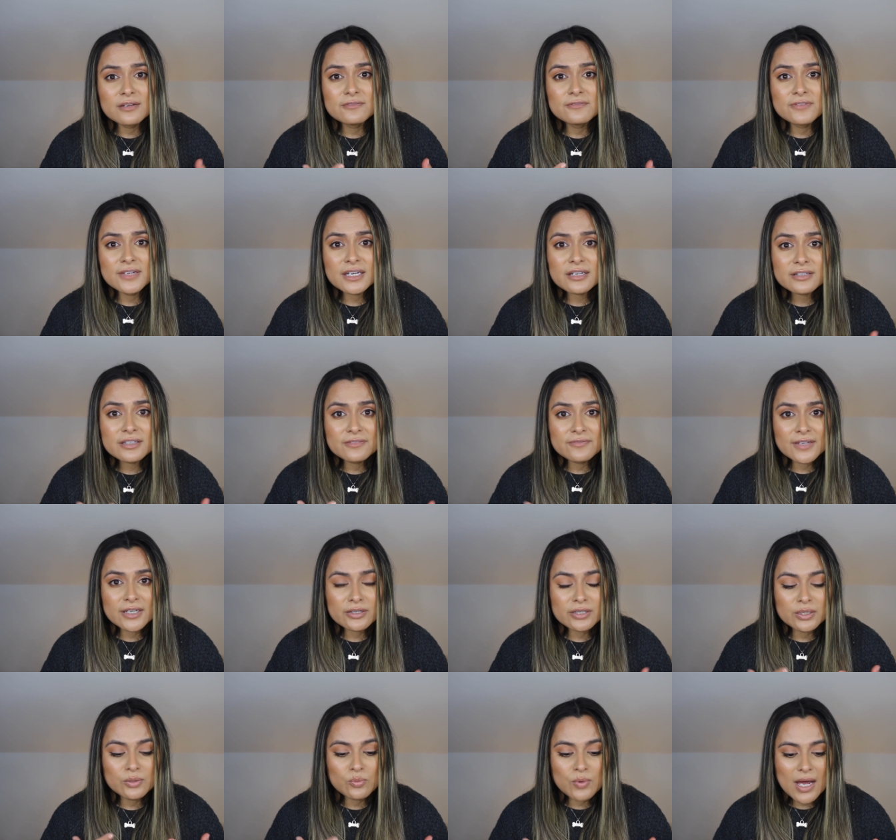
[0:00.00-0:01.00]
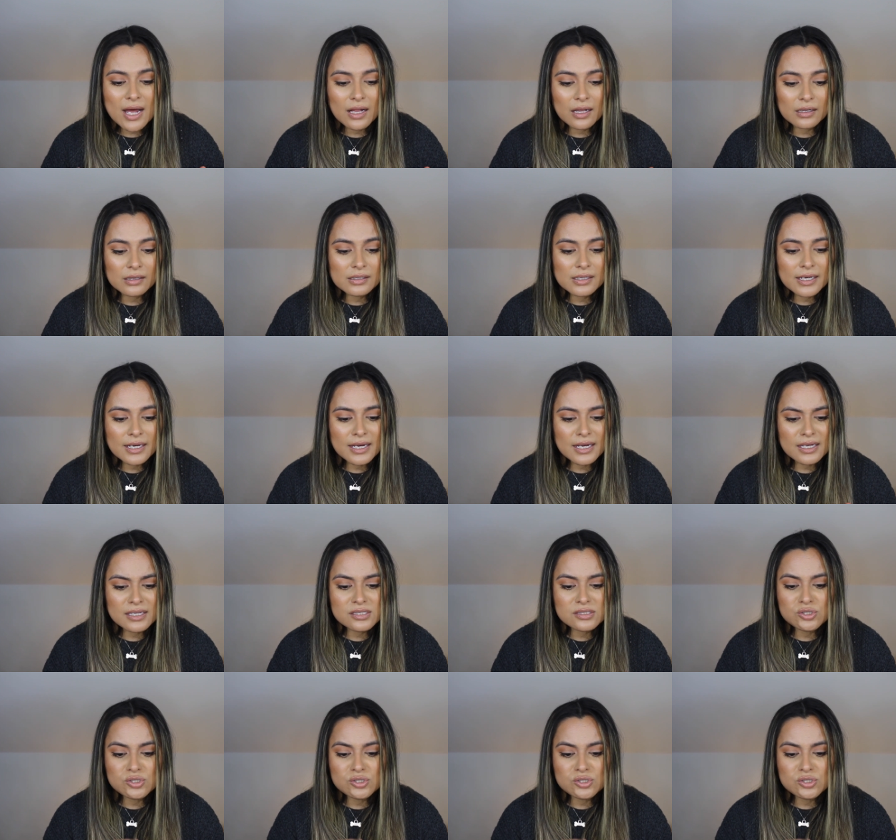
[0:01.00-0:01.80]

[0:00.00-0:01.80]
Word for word: very very well uh,